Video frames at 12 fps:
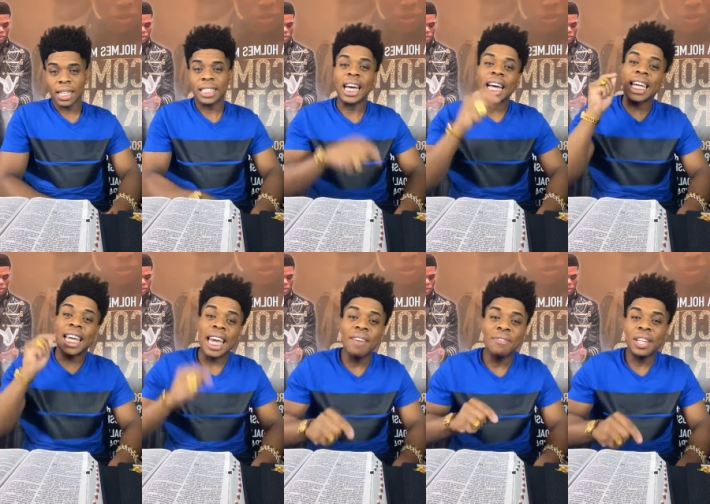To
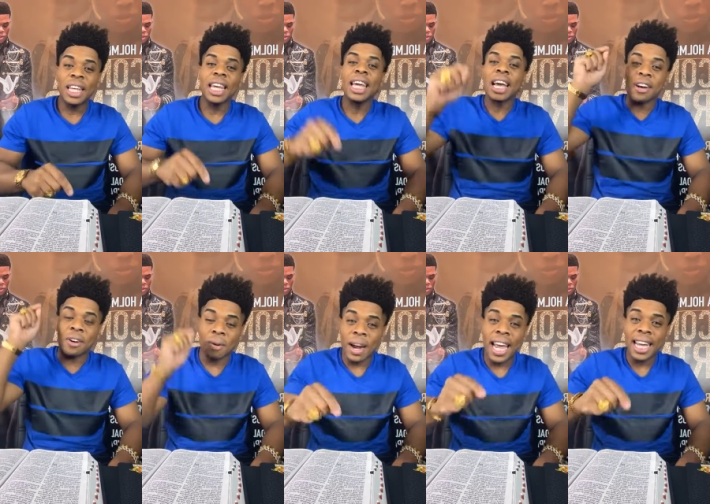give thee
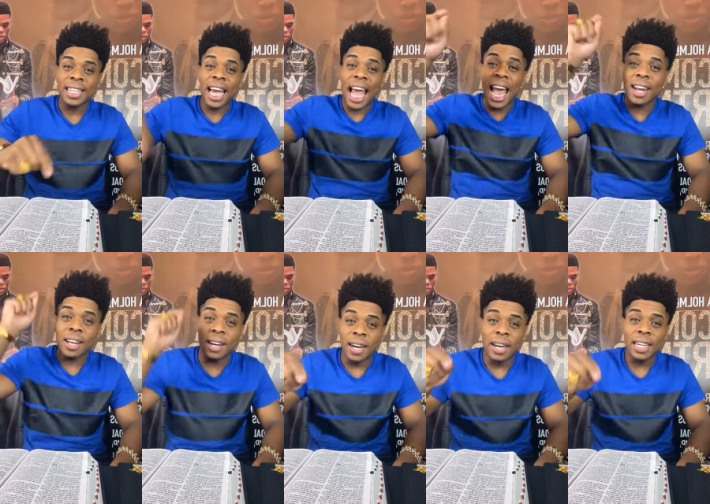great
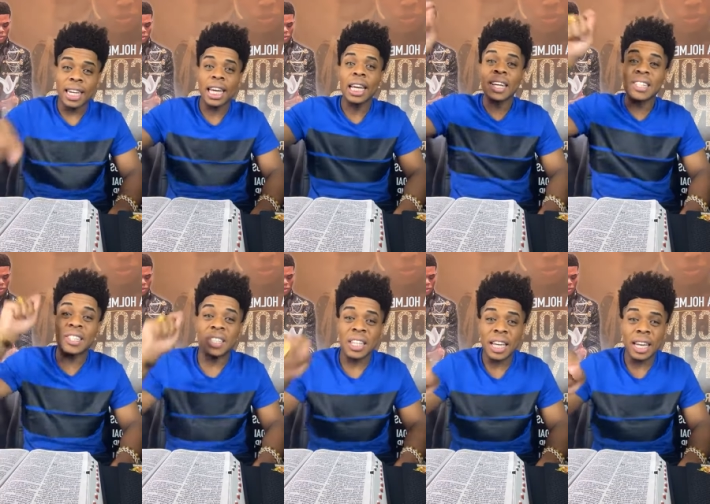and goodly
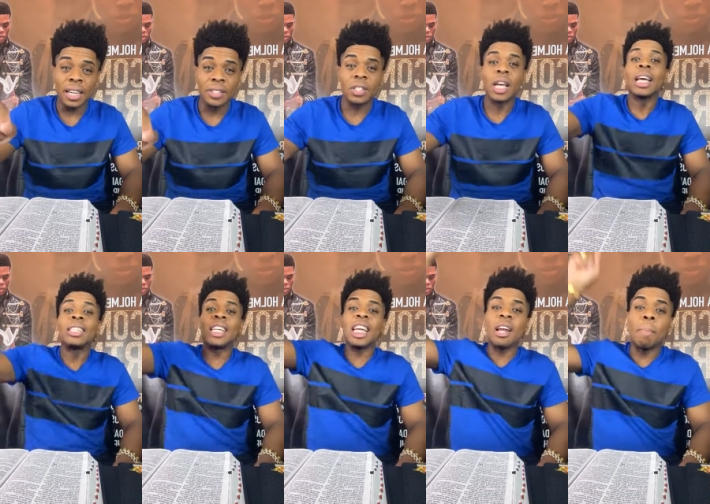cities.
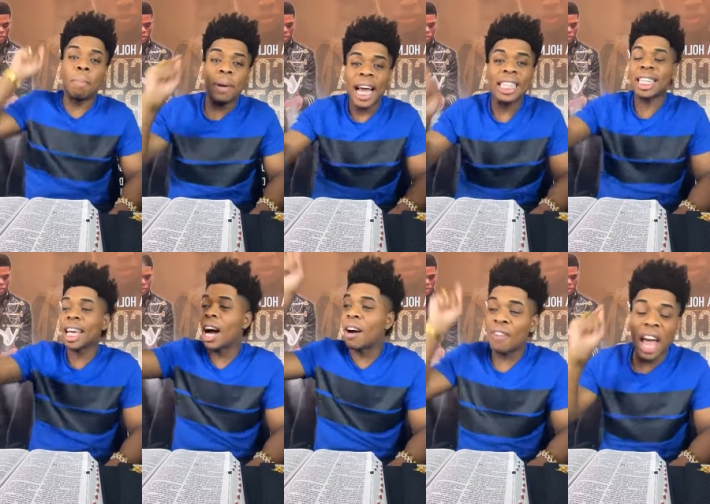See, the blessing
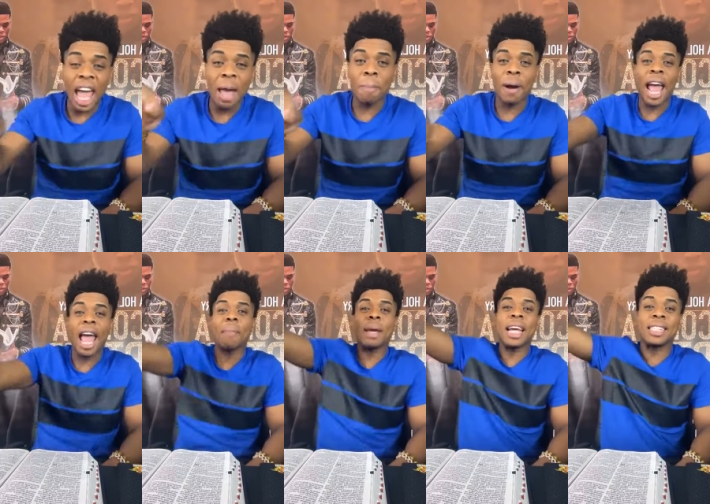of
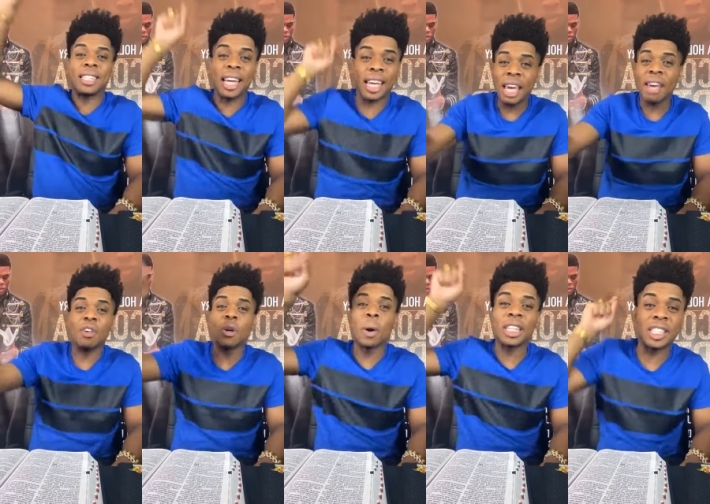Abraham is to give
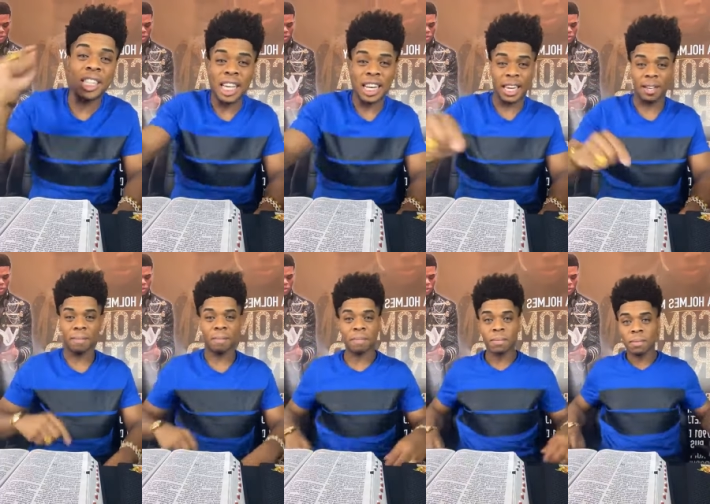you a city.
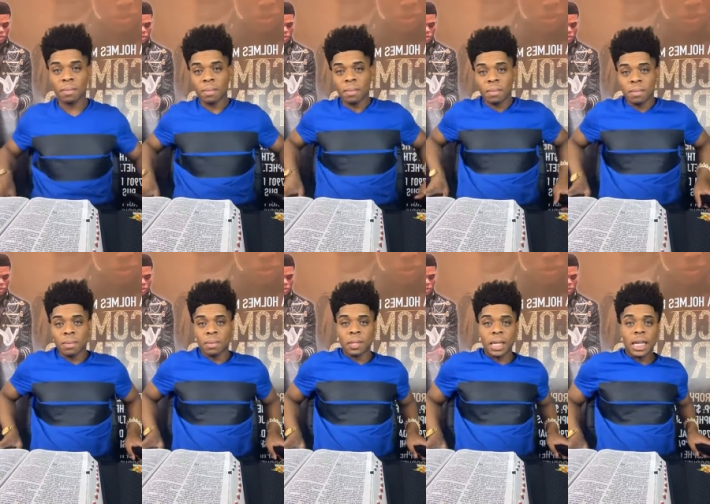
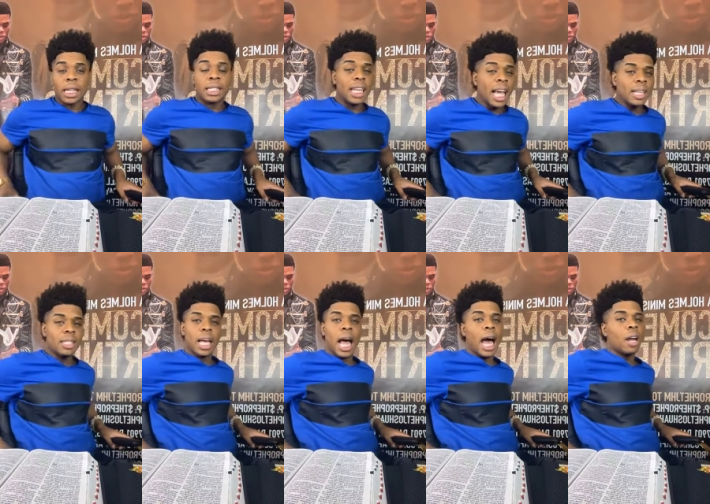Saints,
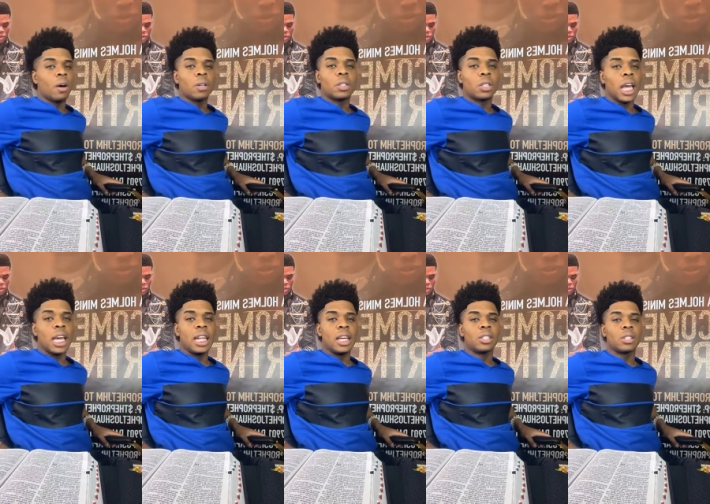I don't say
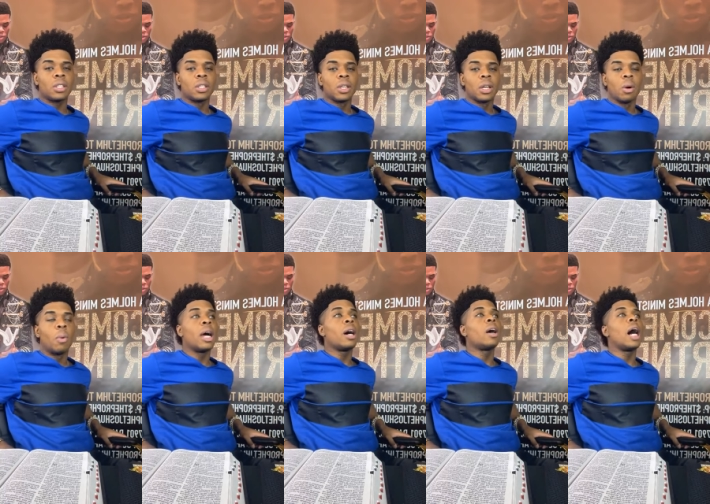this
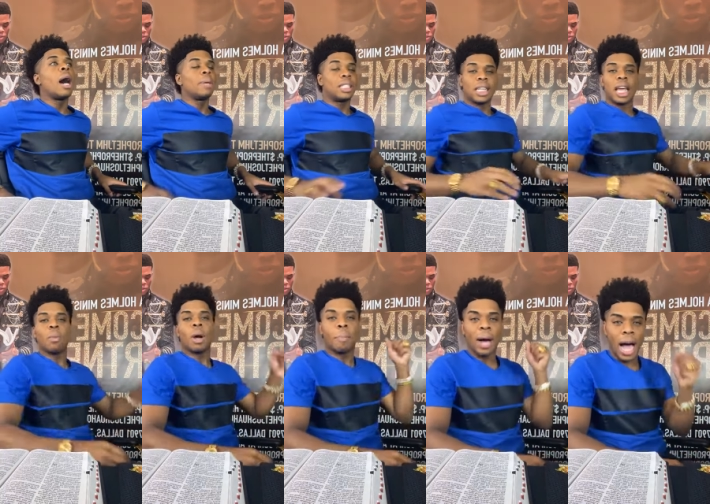well, I'm going to say it
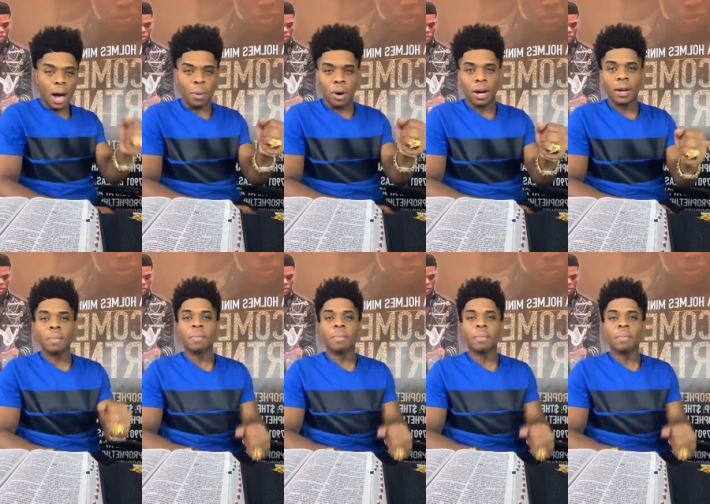with power.